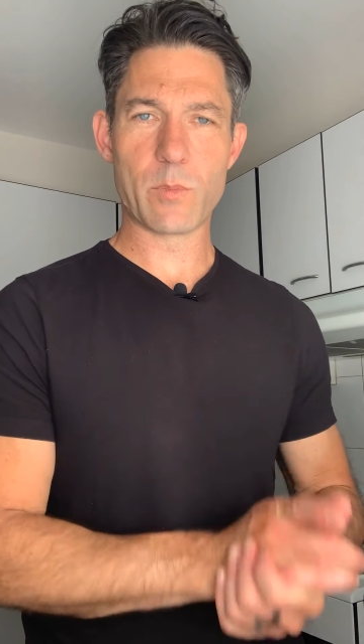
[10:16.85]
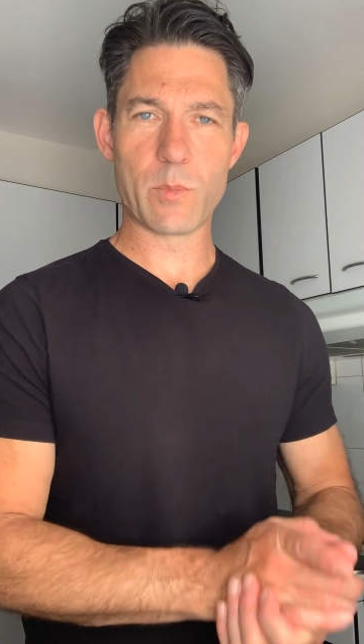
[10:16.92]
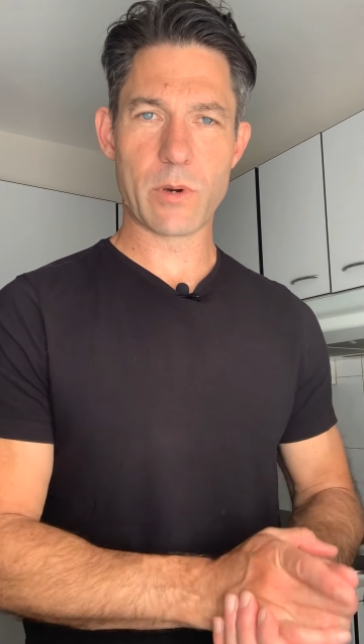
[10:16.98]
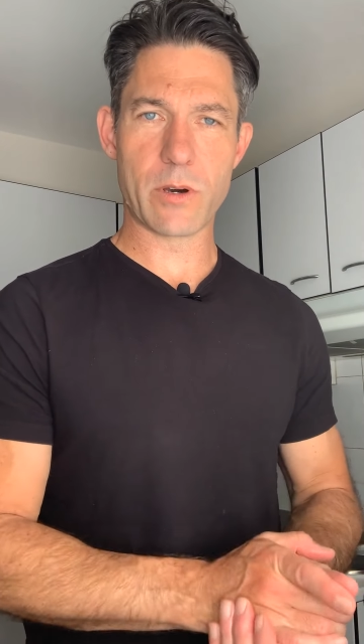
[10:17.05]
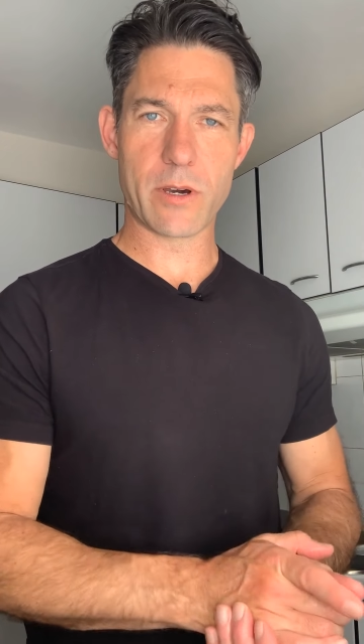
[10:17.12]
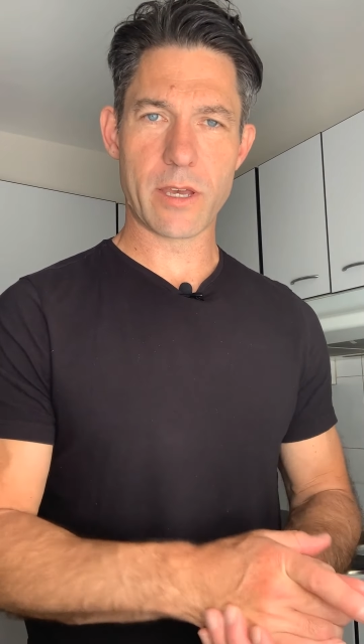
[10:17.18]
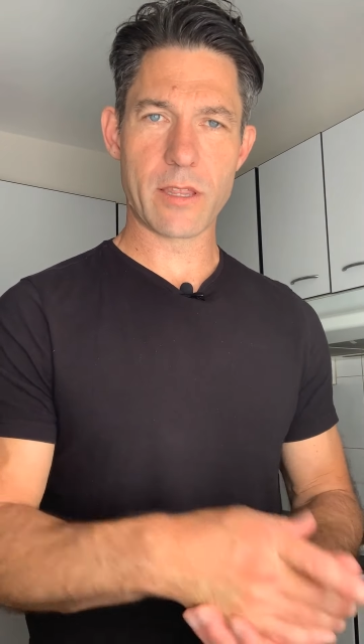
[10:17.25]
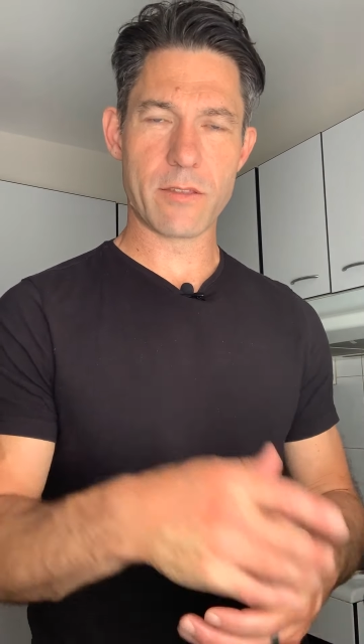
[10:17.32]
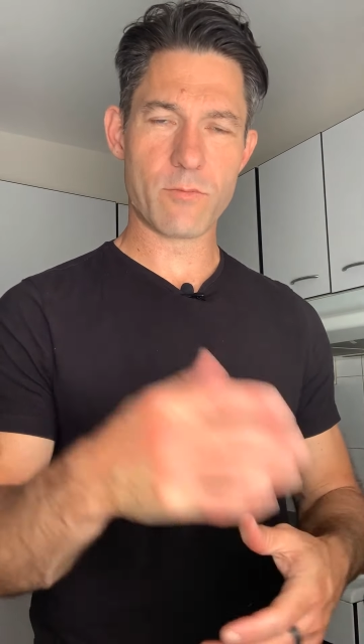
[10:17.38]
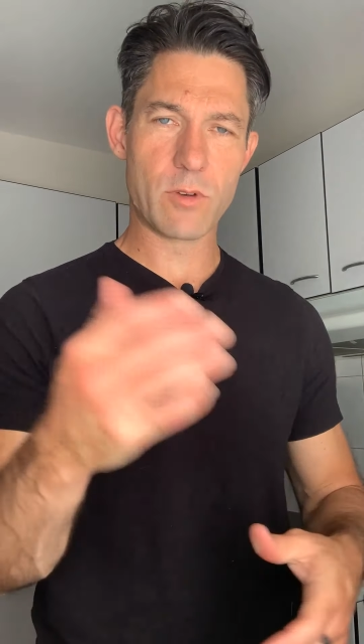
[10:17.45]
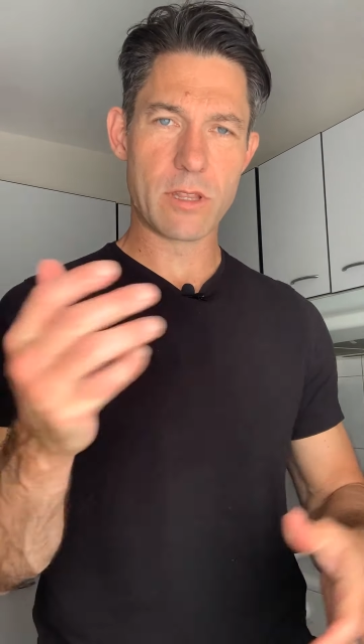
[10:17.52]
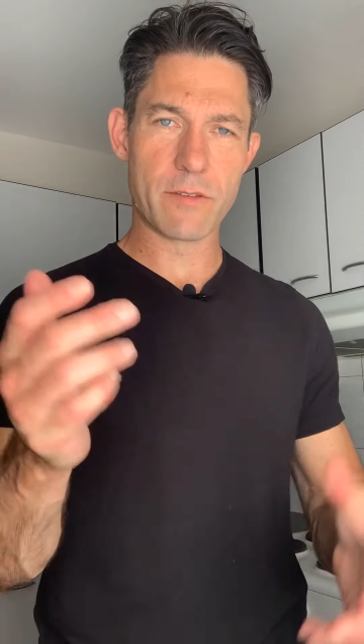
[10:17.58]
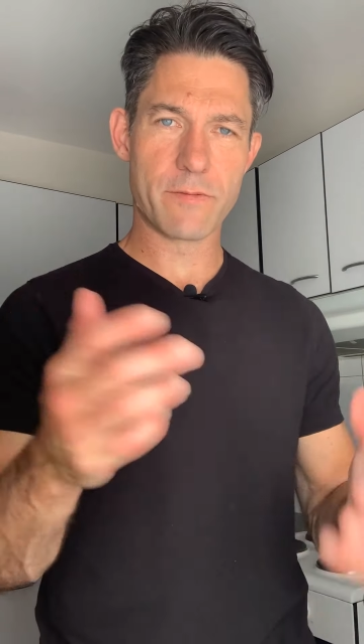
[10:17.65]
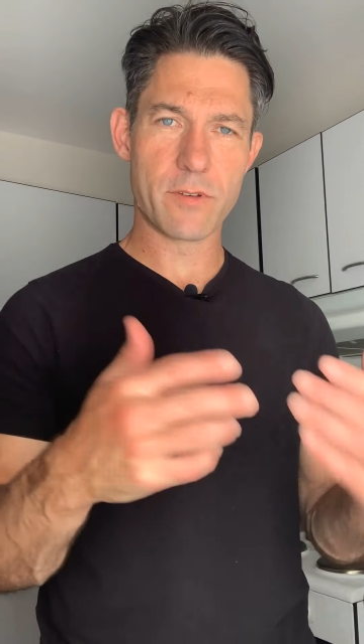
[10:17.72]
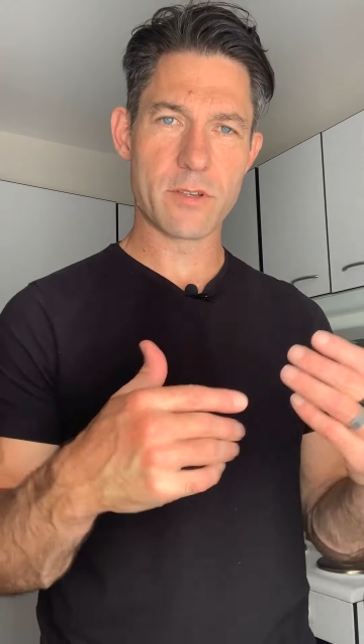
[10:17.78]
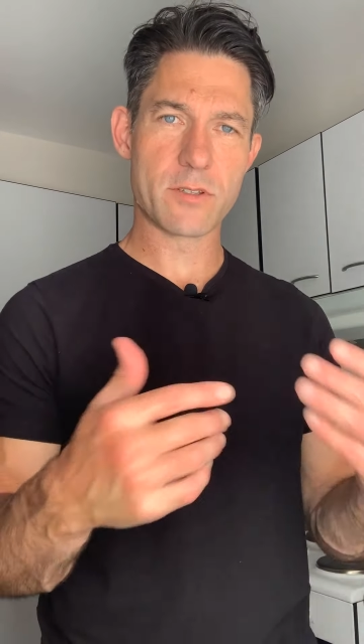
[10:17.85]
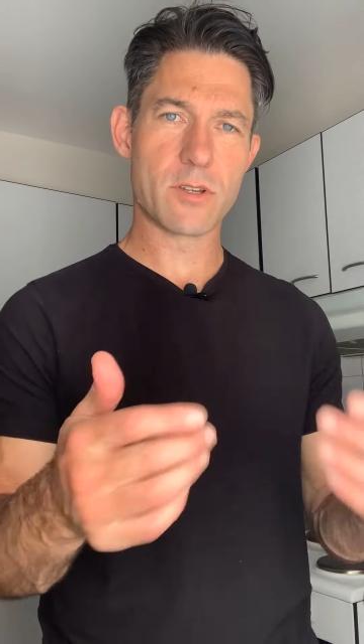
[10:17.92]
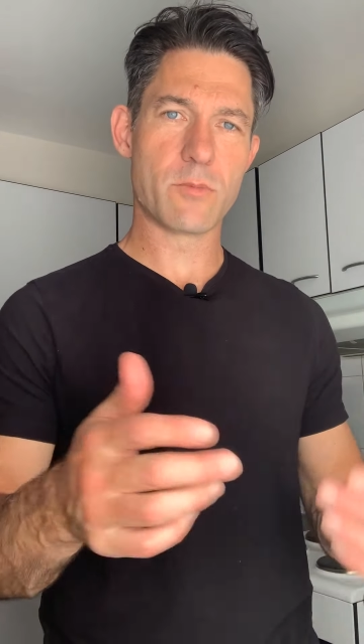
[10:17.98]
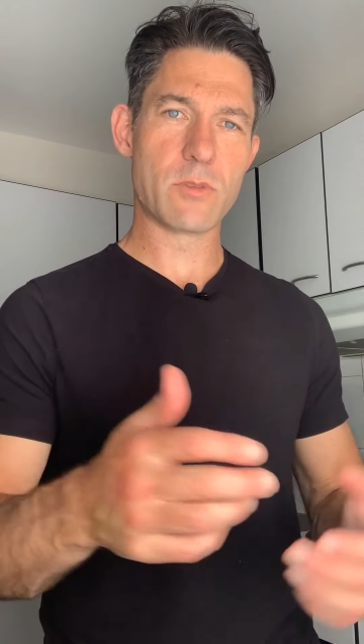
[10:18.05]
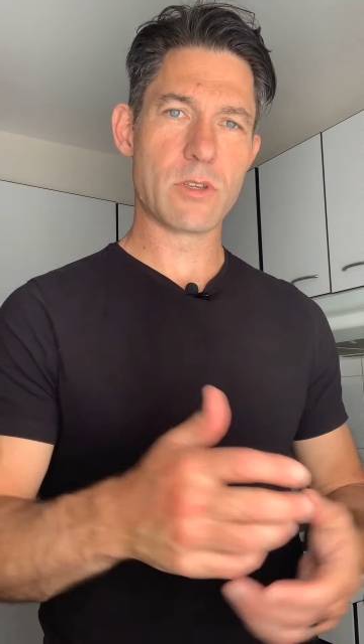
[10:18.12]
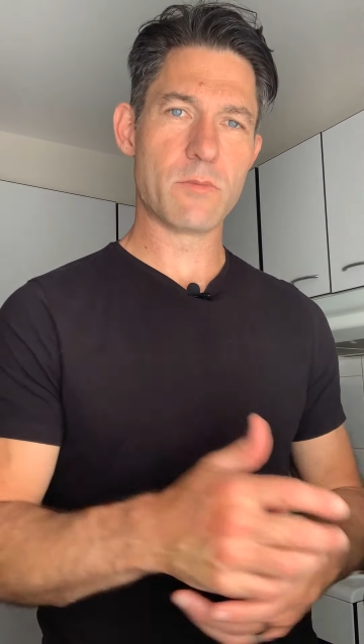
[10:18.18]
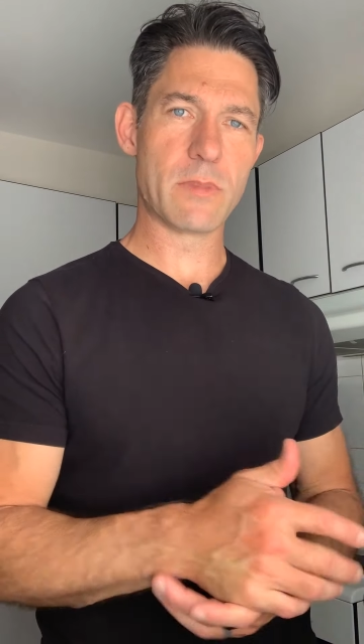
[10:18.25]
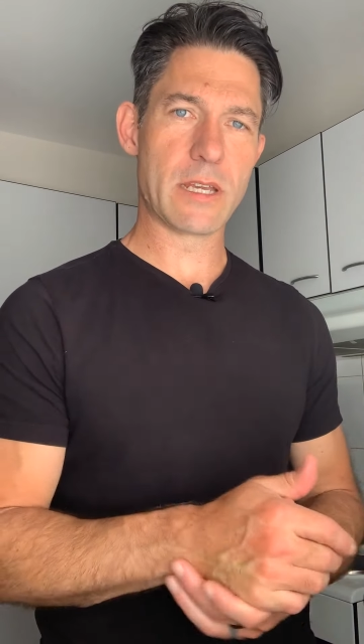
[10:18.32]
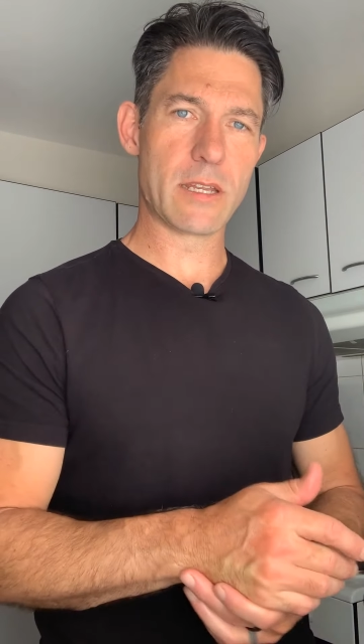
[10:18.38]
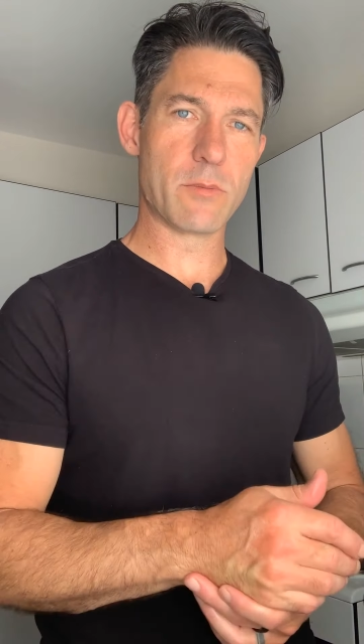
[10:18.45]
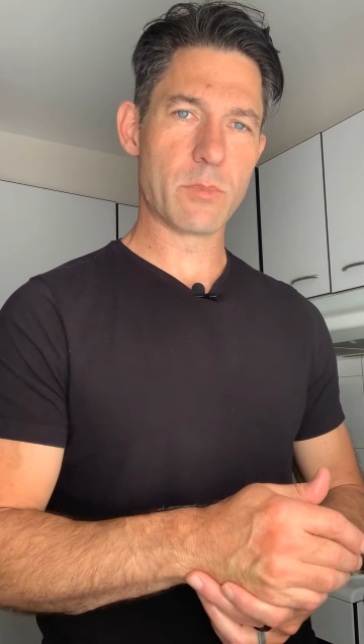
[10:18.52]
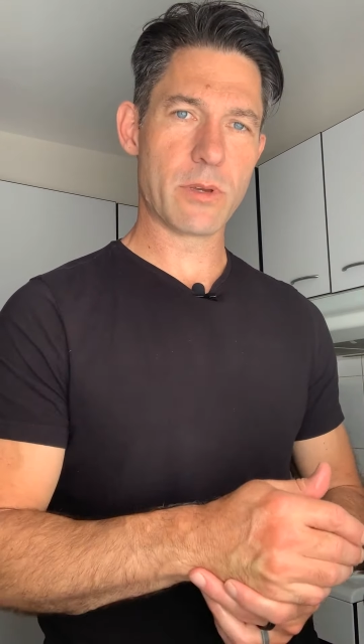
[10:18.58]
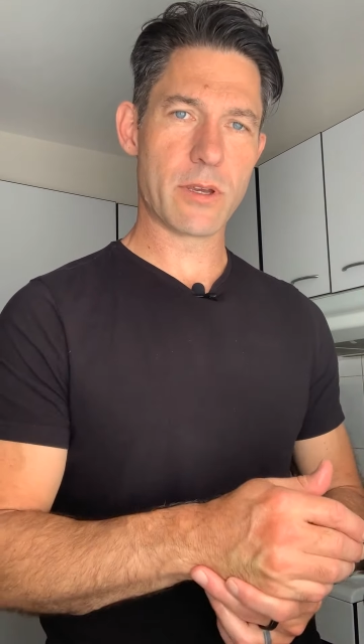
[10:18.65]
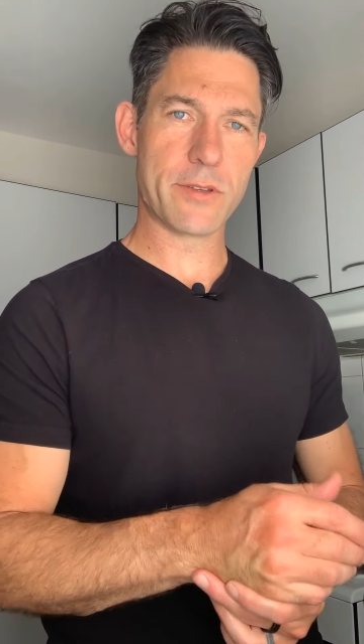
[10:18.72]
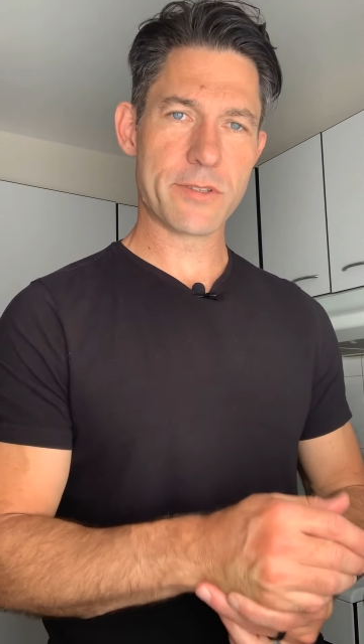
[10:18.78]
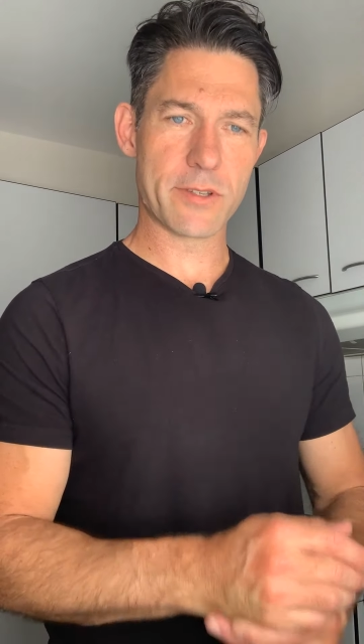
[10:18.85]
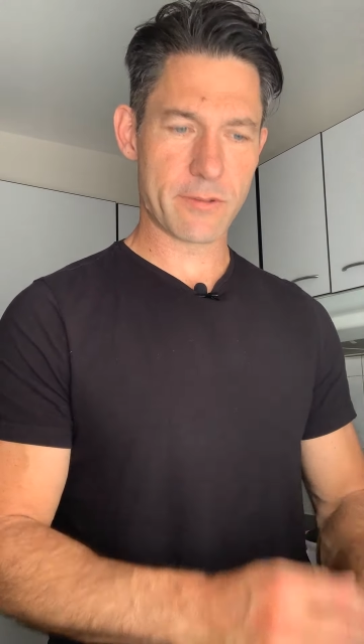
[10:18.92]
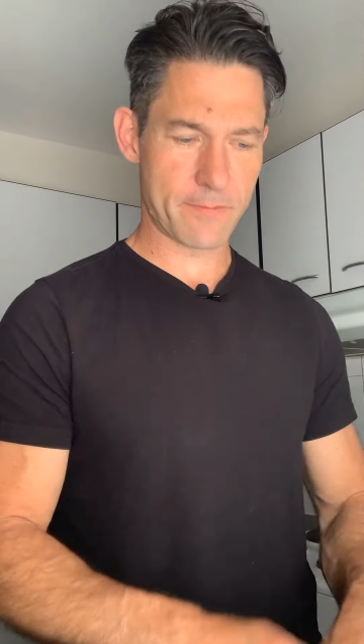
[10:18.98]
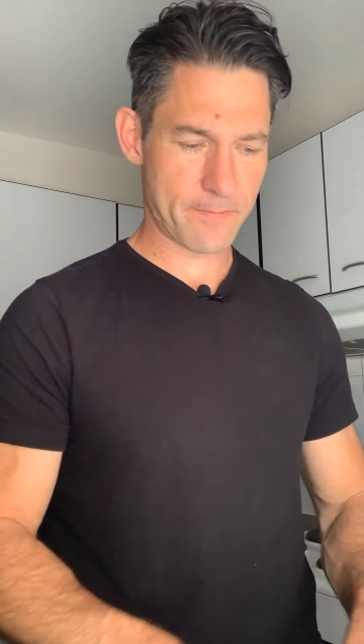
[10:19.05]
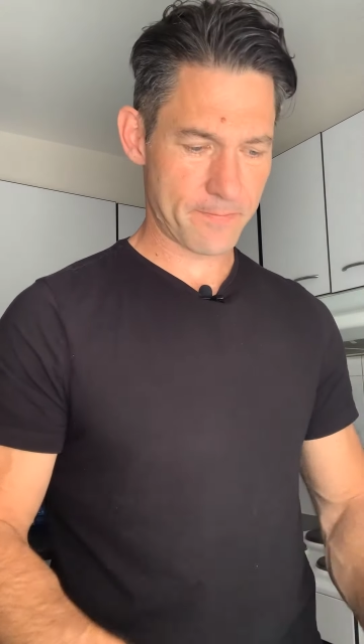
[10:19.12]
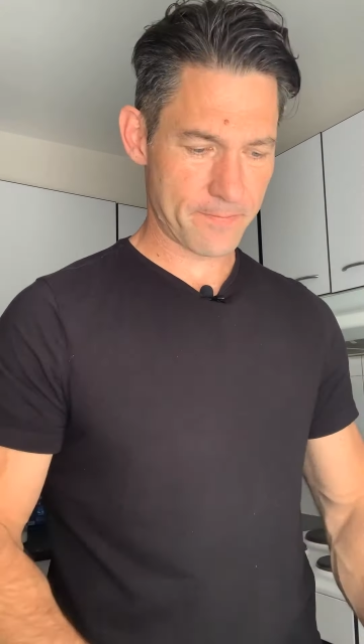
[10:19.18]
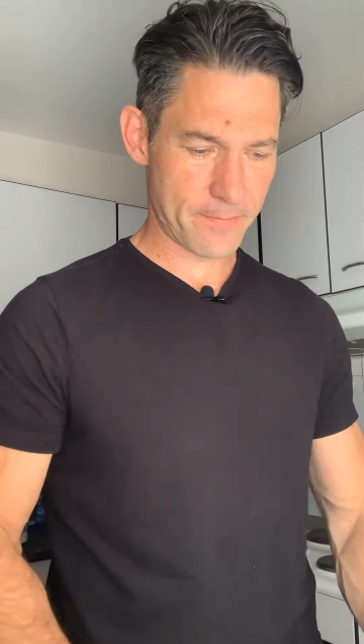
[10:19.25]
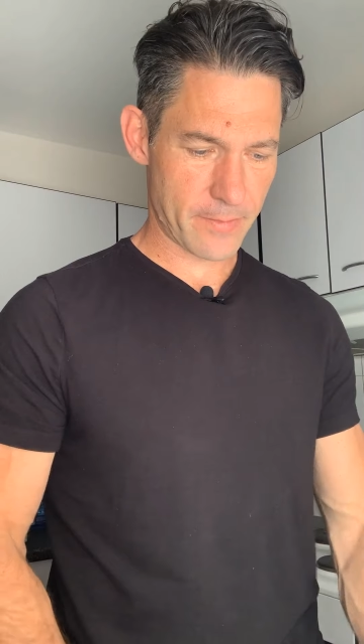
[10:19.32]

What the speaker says: by when the first time you meet in person.